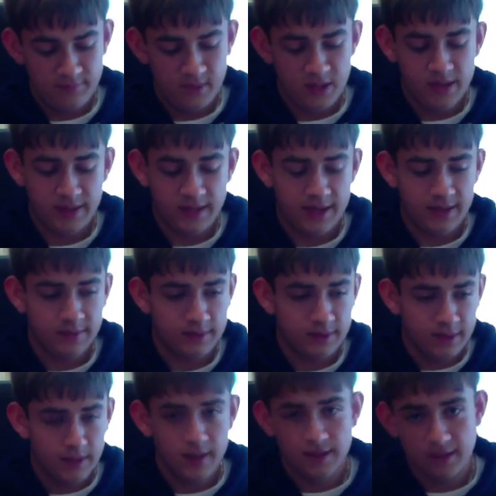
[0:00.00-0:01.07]
Again,
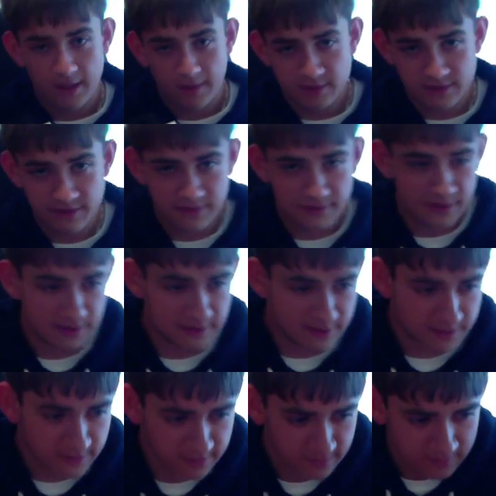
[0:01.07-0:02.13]
that was the
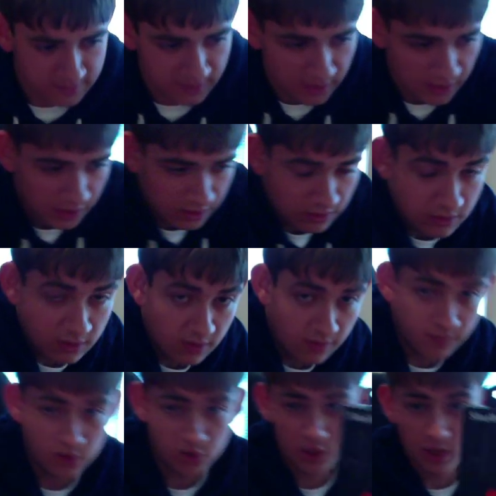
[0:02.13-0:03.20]
Fix. We
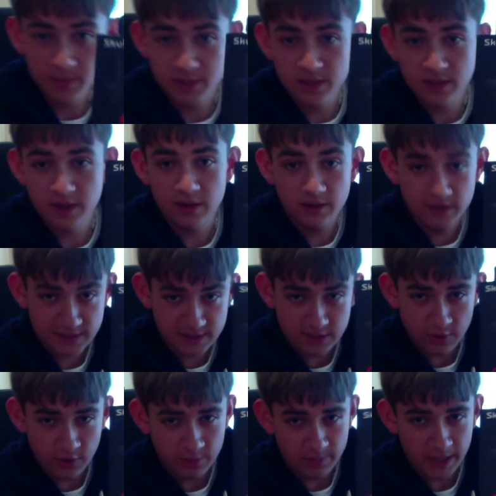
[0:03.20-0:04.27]
have the Chops in here. This is the
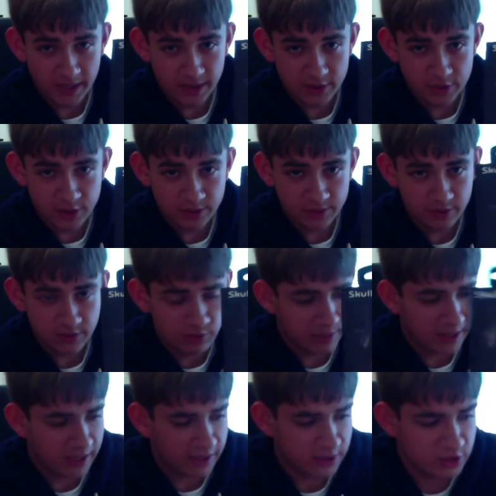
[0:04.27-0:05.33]
old packaging. The new
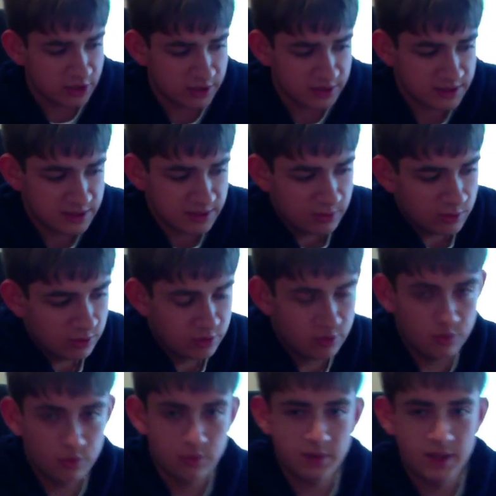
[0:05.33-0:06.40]
packaging is similar
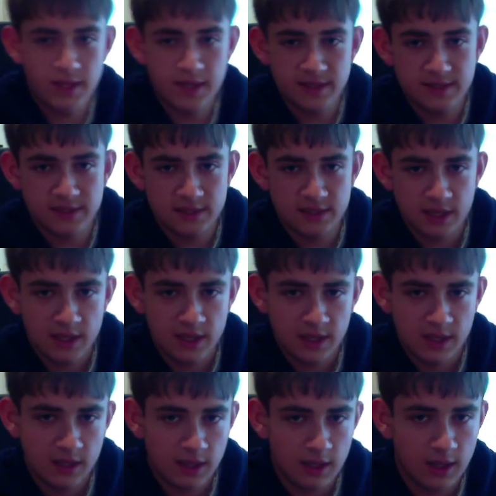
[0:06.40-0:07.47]
to this,
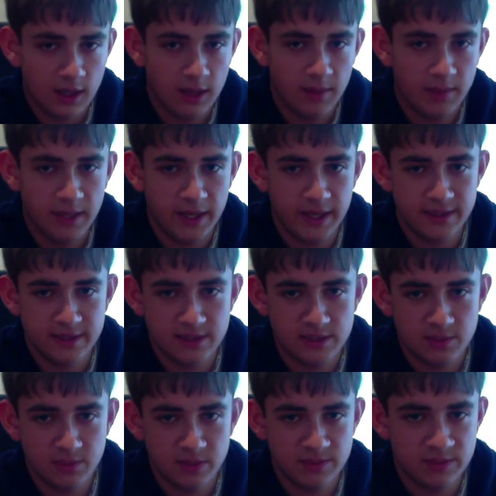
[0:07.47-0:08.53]
and it has a
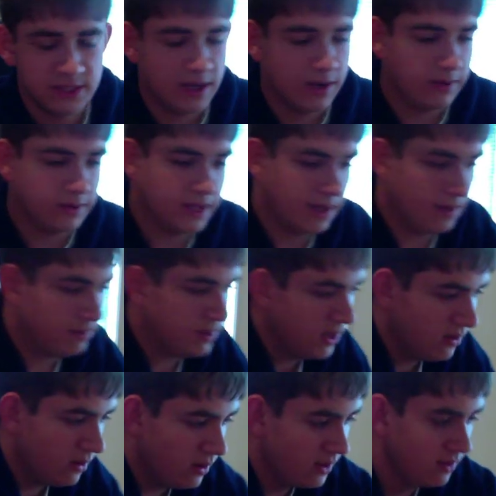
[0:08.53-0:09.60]
Supreme Sound campaign
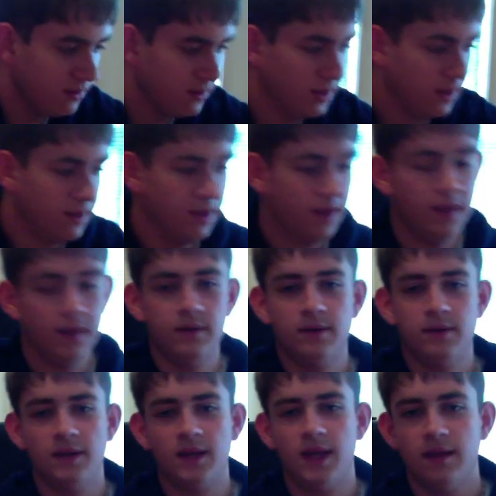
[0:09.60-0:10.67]
on it. And then,
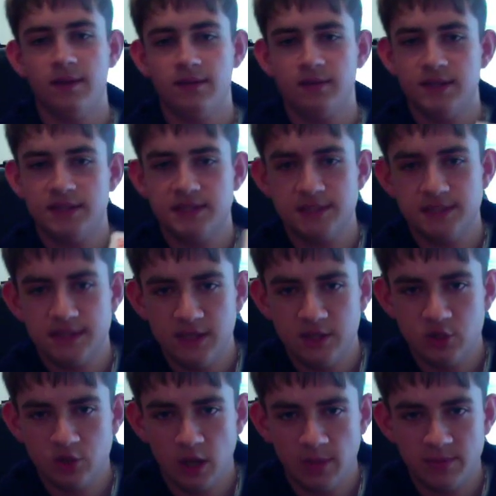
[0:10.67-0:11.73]
again, this is the
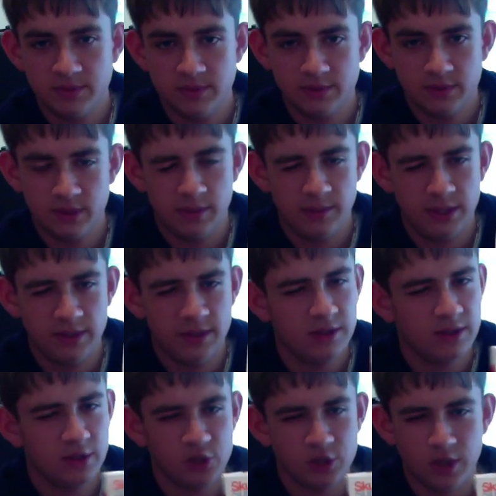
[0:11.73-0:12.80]
Chops. I mean, not
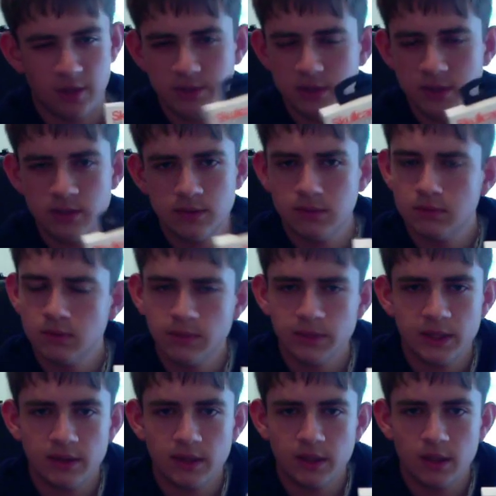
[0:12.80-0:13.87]
the Chops. What am I
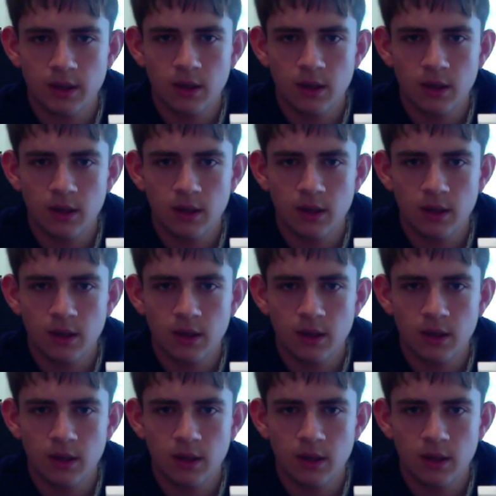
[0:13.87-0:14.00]
thinking?